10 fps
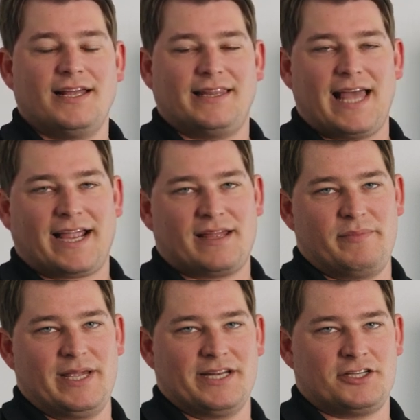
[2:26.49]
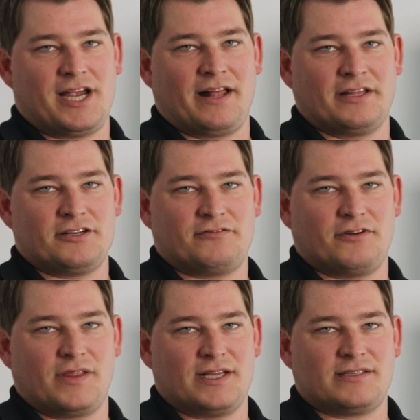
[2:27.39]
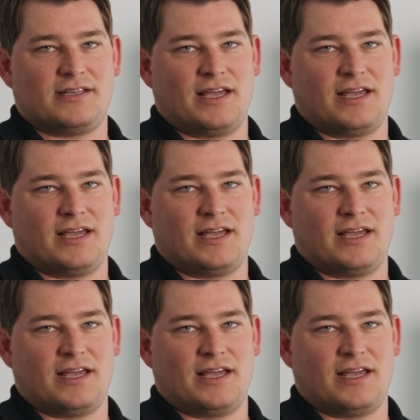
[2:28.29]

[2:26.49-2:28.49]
that can be a challenge for this.